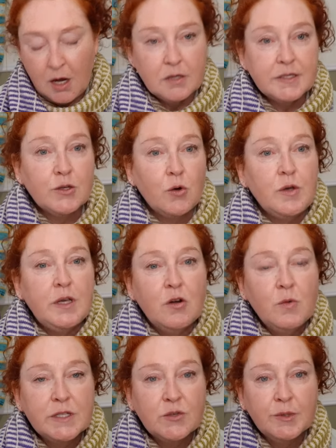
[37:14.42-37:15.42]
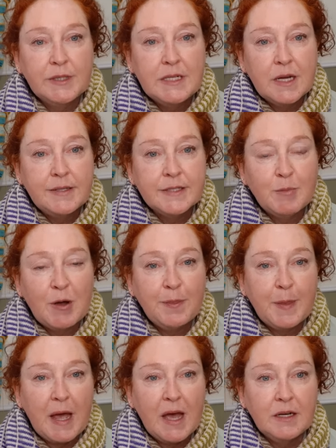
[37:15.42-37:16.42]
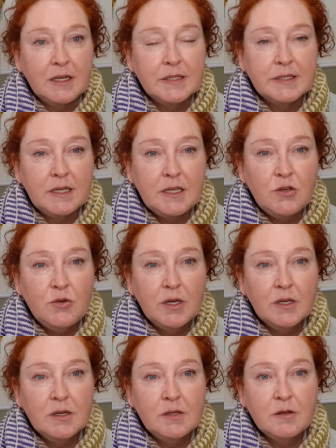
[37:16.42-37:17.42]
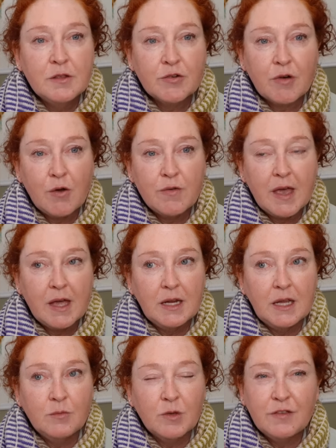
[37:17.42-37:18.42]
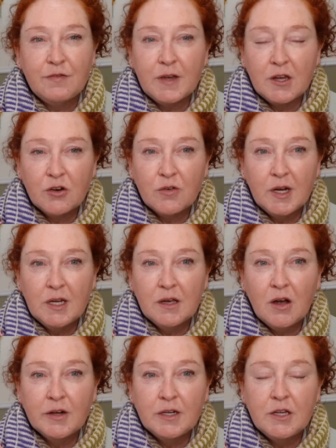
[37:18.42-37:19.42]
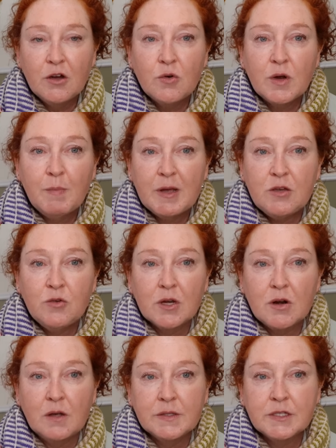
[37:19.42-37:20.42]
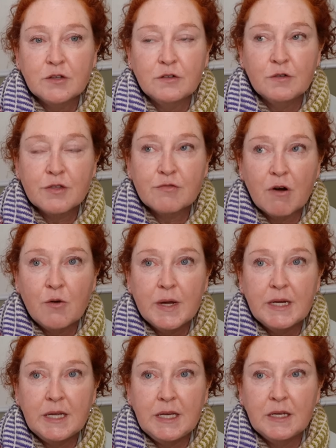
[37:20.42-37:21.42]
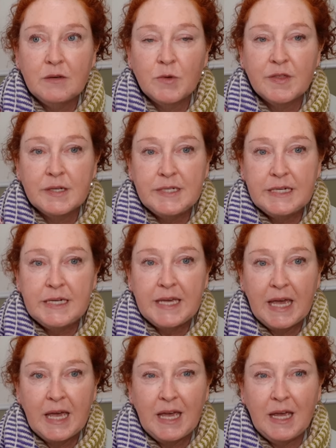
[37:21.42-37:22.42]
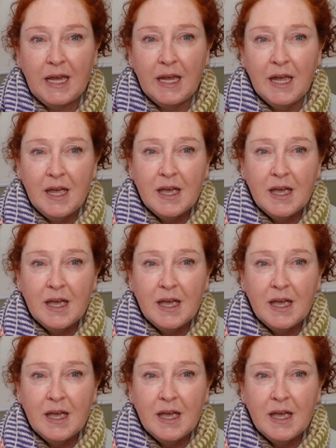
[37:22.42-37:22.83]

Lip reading: So you know what's really nice about that is that you can throw that in with fingering on a yoke, but you can also throw it in with a DK.